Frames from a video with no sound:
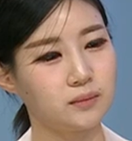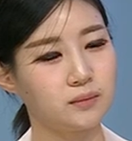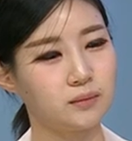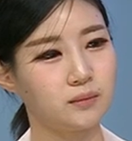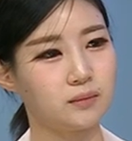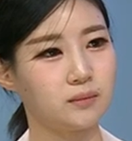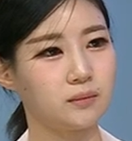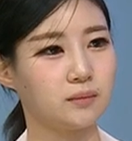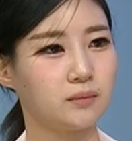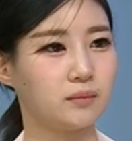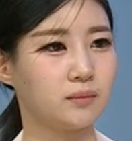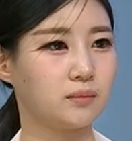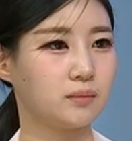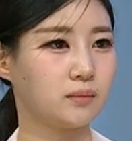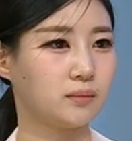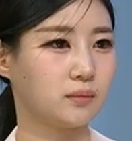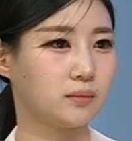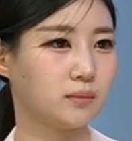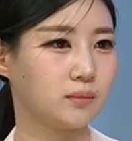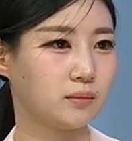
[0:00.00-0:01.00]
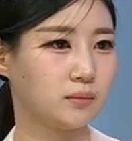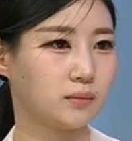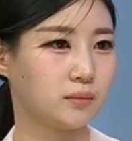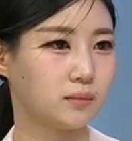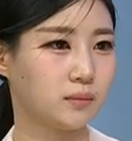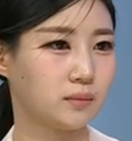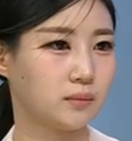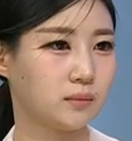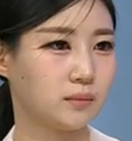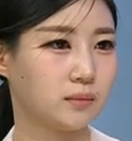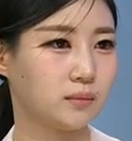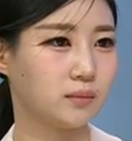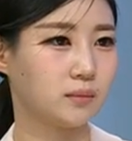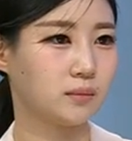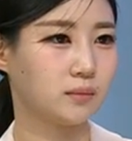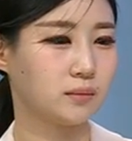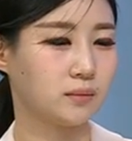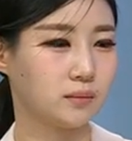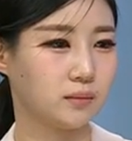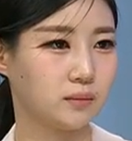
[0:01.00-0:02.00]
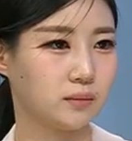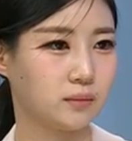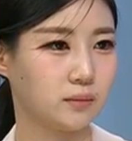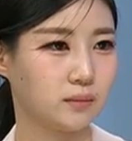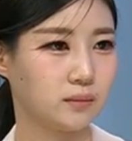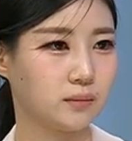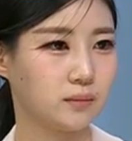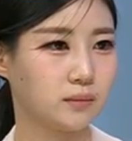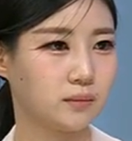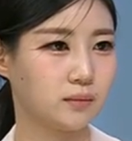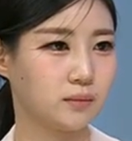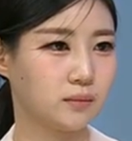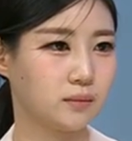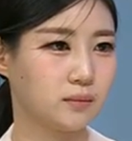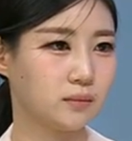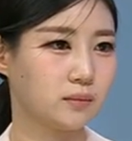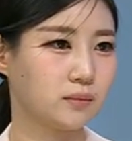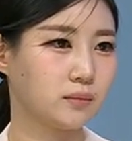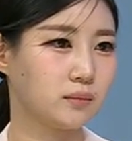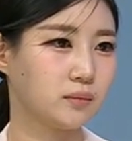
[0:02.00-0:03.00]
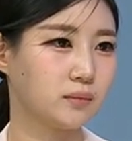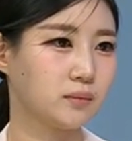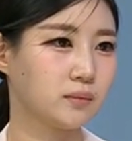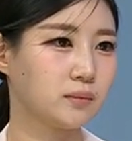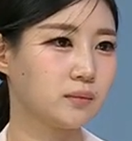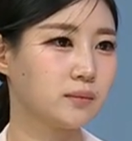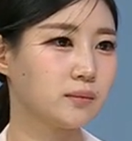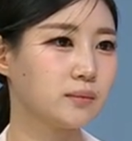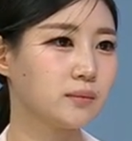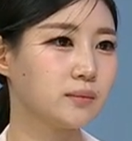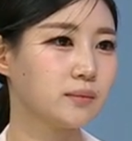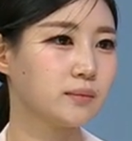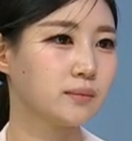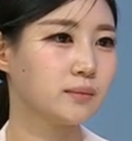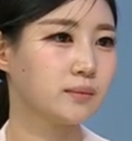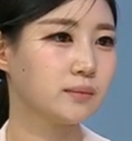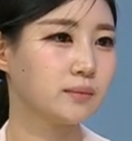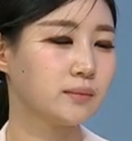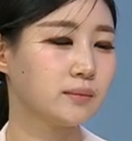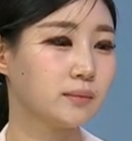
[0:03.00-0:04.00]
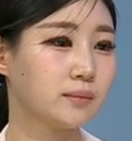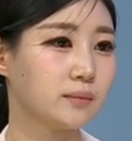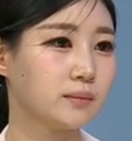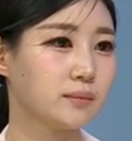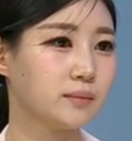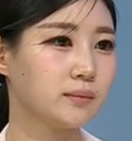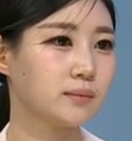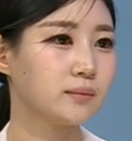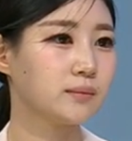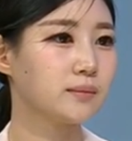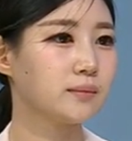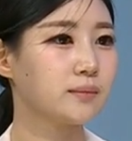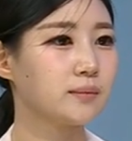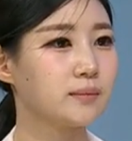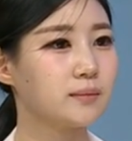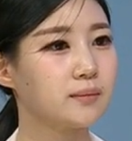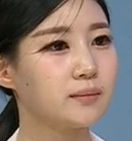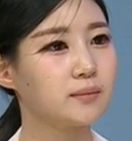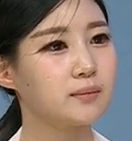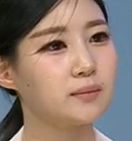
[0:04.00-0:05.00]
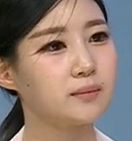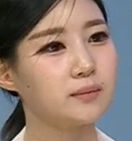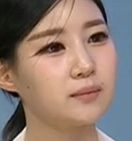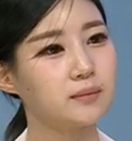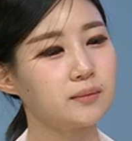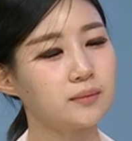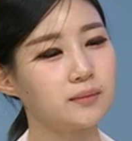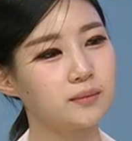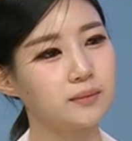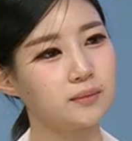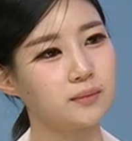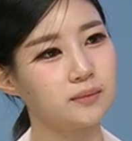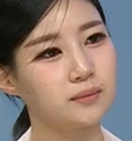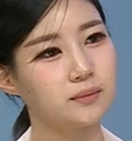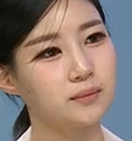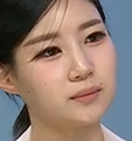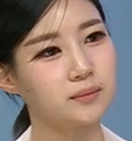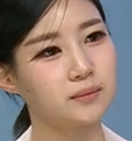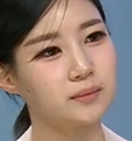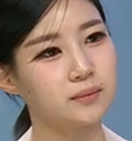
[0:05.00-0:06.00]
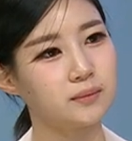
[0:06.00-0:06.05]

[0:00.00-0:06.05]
(not speaking)